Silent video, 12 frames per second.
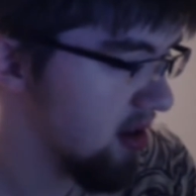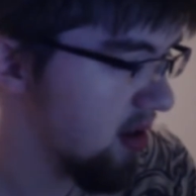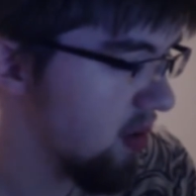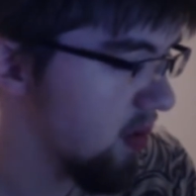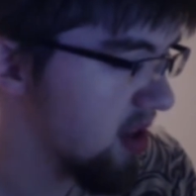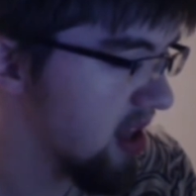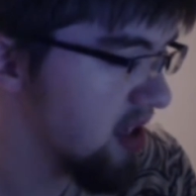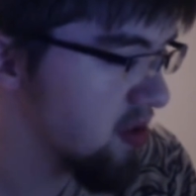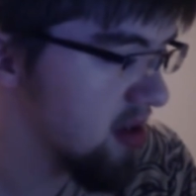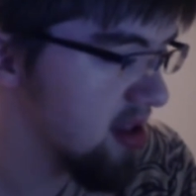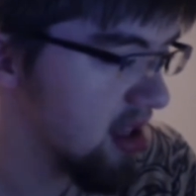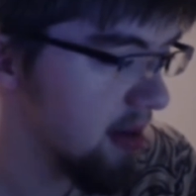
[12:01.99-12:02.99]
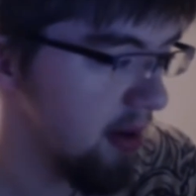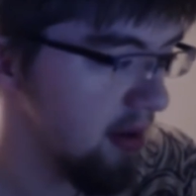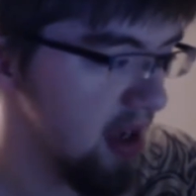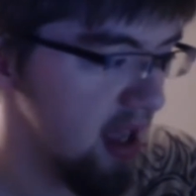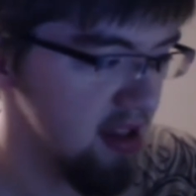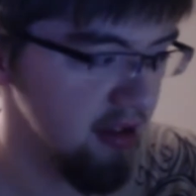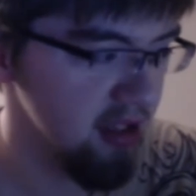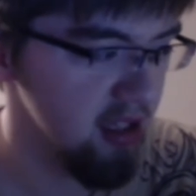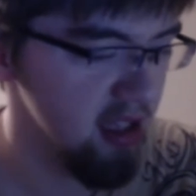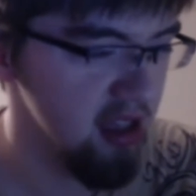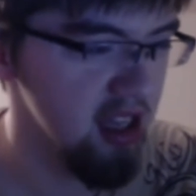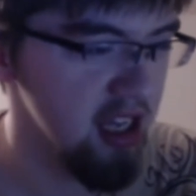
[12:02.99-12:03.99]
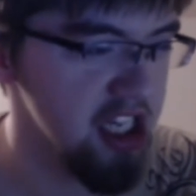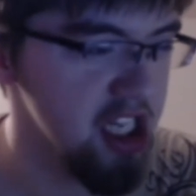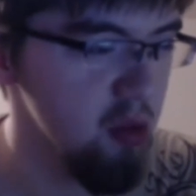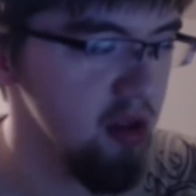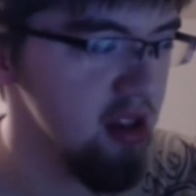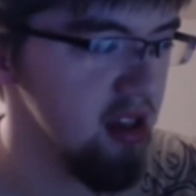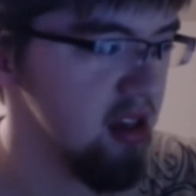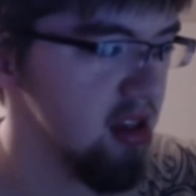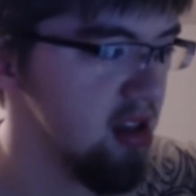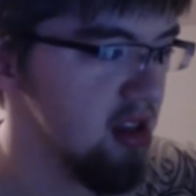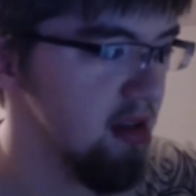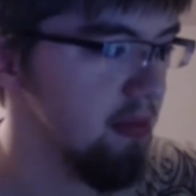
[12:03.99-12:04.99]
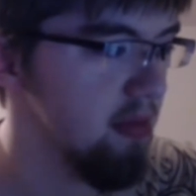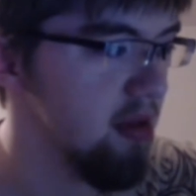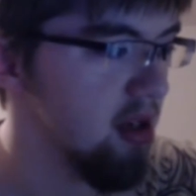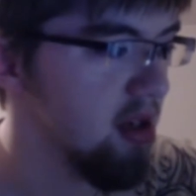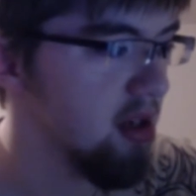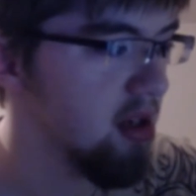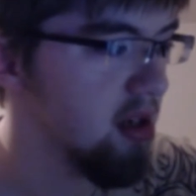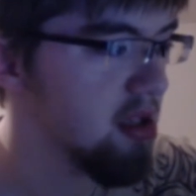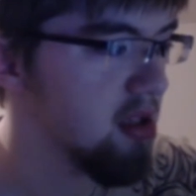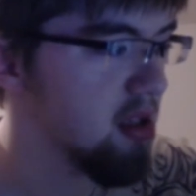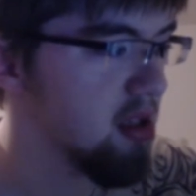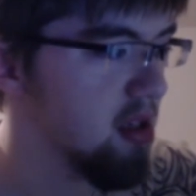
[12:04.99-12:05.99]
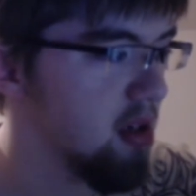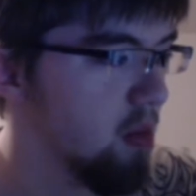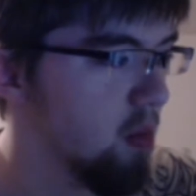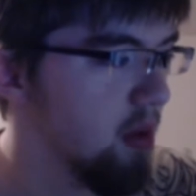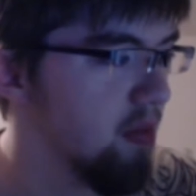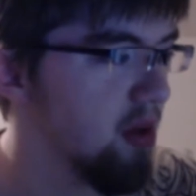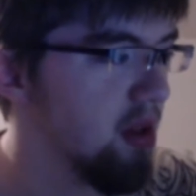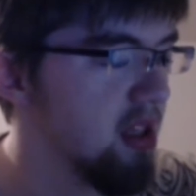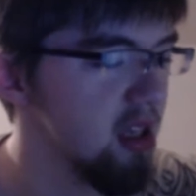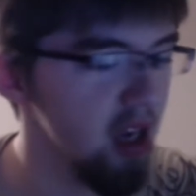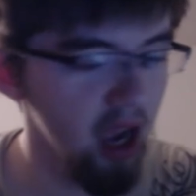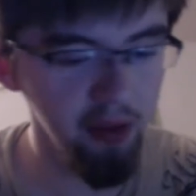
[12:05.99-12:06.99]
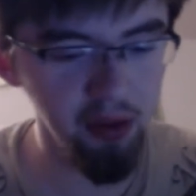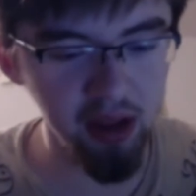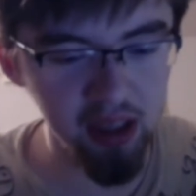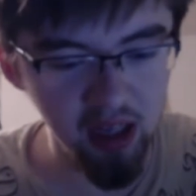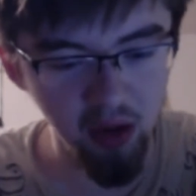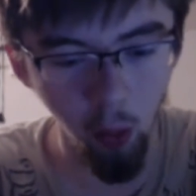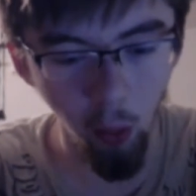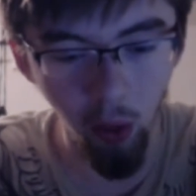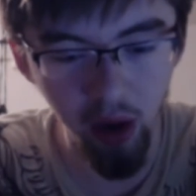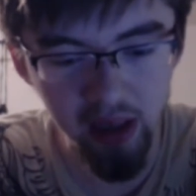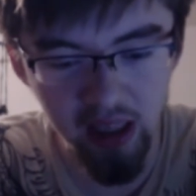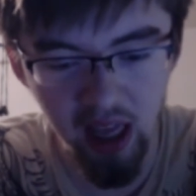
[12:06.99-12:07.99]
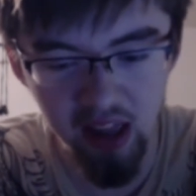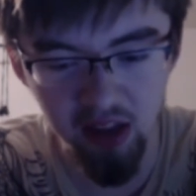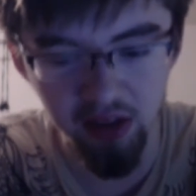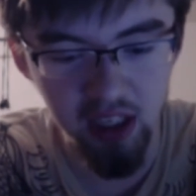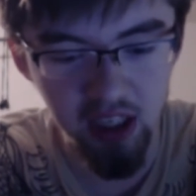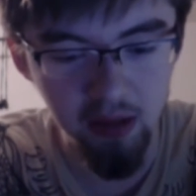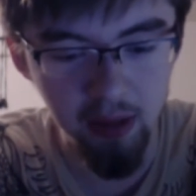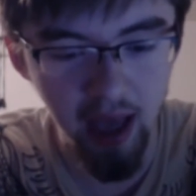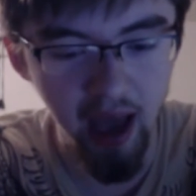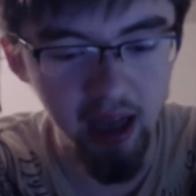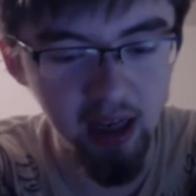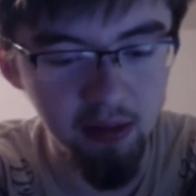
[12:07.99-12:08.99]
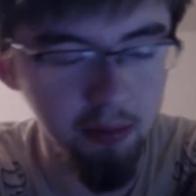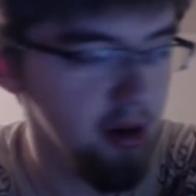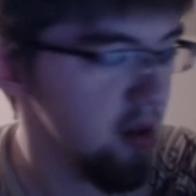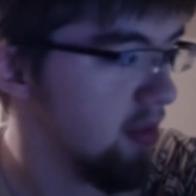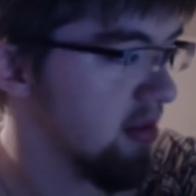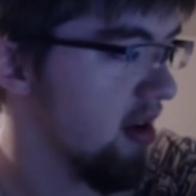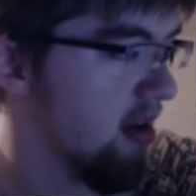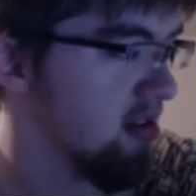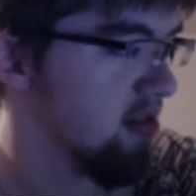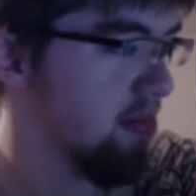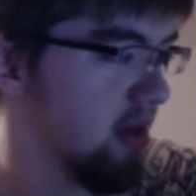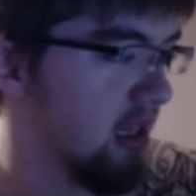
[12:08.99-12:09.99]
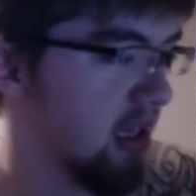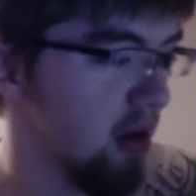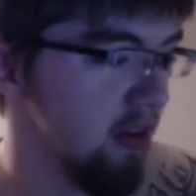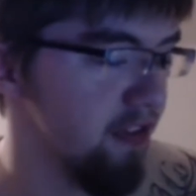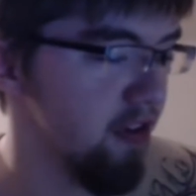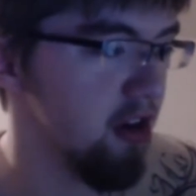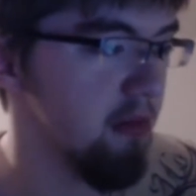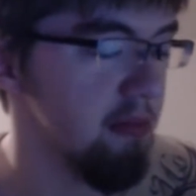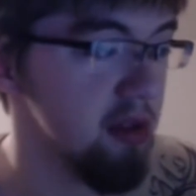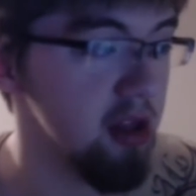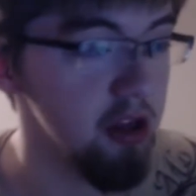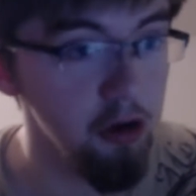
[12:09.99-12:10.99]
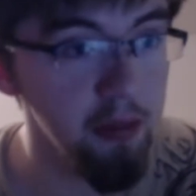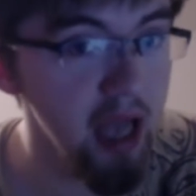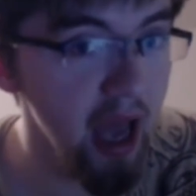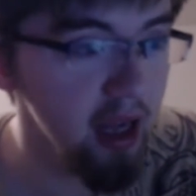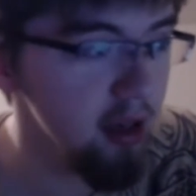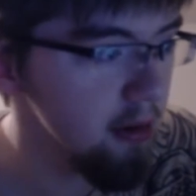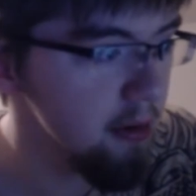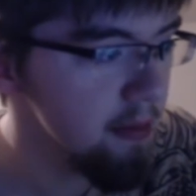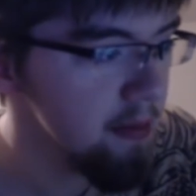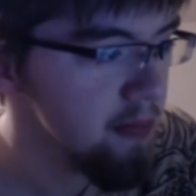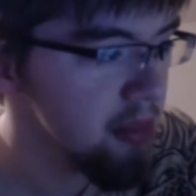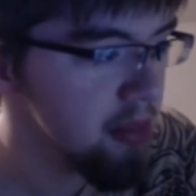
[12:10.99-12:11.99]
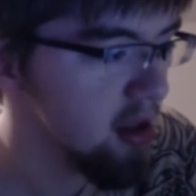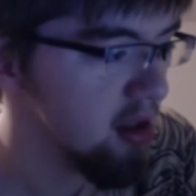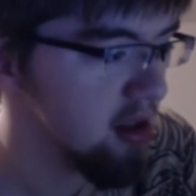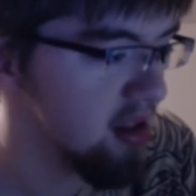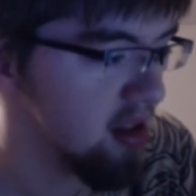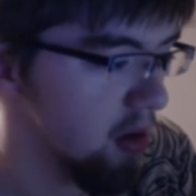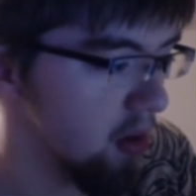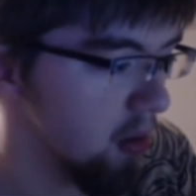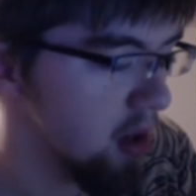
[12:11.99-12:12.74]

what's interesting about Gazolina is that she wasn't. I really didn't want Gazolina to be added, but it was also pretty good for her to be added. So,